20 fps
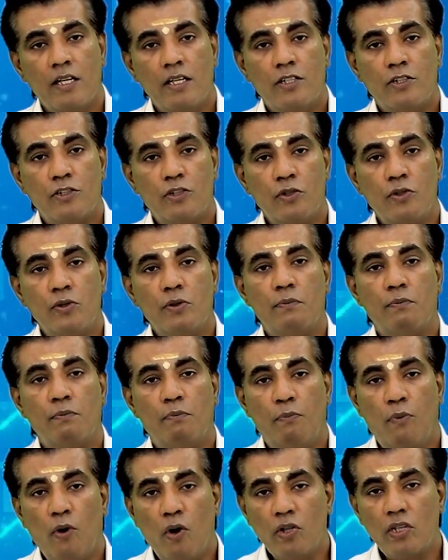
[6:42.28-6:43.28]
So,
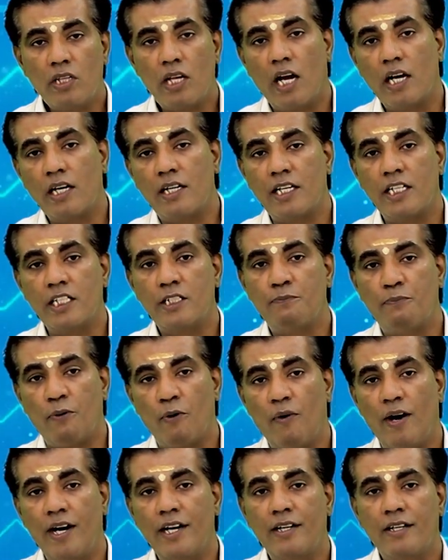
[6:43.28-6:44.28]
both arteries
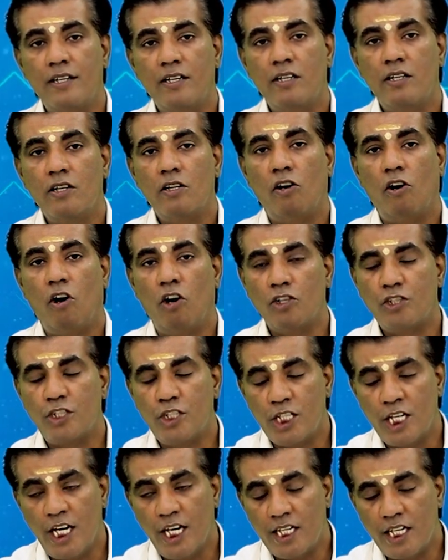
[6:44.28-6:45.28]
provide
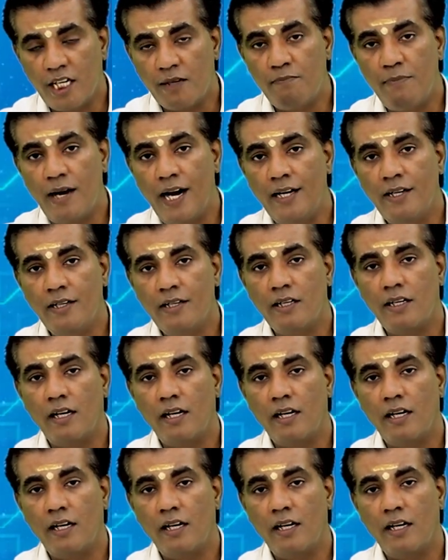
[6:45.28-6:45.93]
oxygenated blood